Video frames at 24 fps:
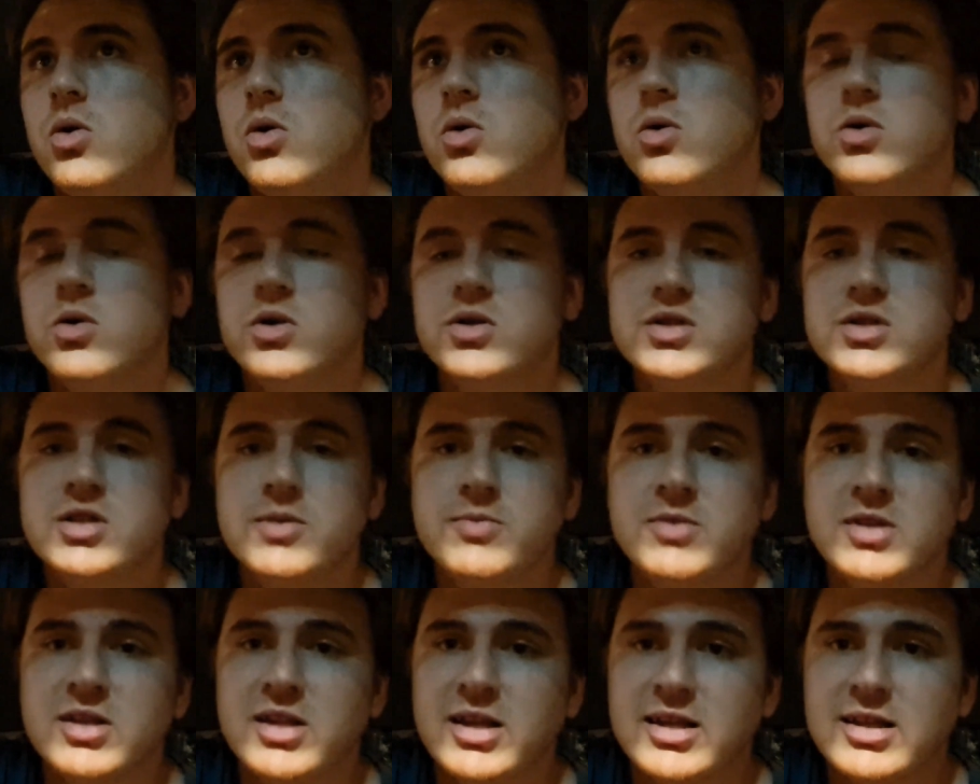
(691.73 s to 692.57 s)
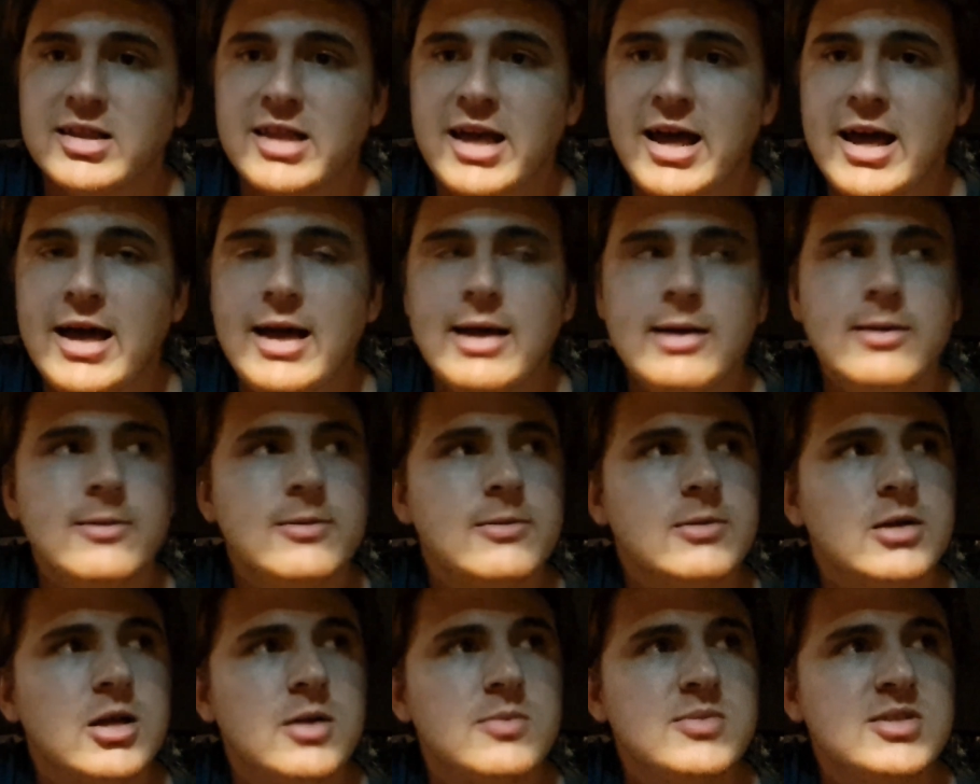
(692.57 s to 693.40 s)
or something like that
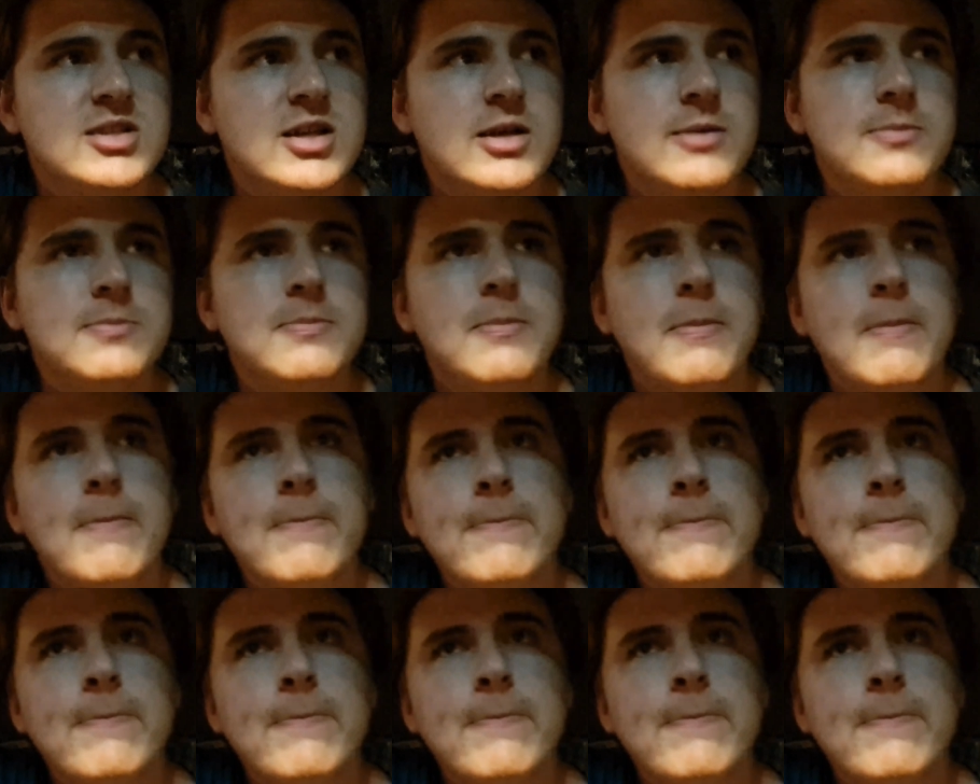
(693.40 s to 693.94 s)
comes up.